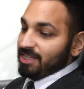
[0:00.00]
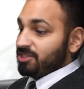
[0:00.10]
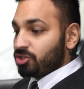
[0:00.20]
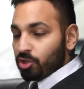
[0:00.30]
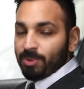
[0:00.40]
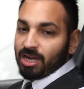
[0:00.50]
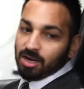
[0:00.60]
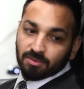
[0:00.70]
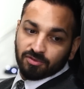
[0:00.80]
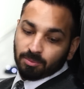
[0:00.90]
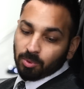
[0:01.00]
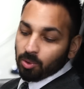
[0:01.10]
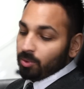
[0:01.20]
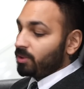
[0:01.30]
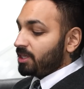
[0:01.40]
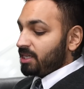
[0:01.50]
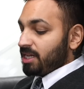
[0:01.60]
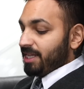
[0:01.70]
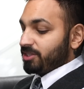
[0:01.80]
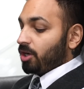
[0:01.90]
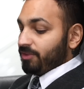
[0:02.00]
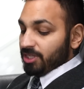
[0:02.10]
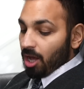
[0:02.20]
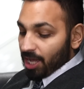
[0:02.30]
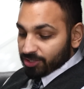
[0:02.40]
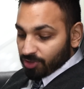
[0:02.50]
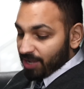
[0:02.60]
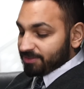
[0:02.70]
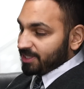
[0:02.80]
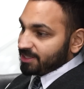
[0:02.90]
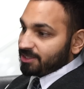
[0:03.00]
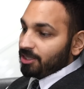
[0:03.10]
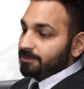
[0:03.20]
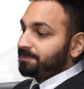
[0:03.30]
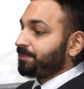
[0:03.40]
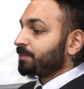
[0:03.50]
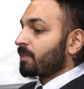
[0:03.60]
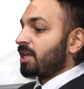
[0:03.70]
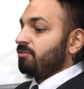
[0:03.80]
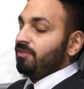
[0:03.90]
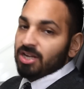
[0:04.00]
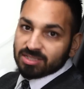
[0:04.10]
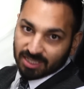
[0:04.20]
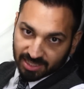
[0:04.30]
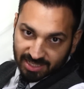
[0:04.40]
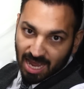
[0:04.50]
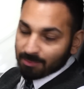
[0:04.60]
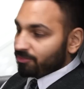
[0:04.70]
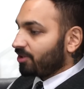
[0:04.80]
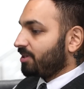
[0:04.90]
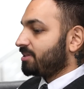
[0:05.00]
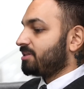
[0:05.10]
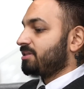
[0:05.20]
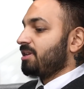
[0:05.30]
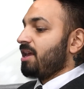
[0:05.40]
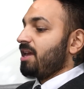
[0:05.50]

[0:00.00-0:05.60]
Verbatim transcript: It's super comfortable. It's got the iDrive system, reversing cameras.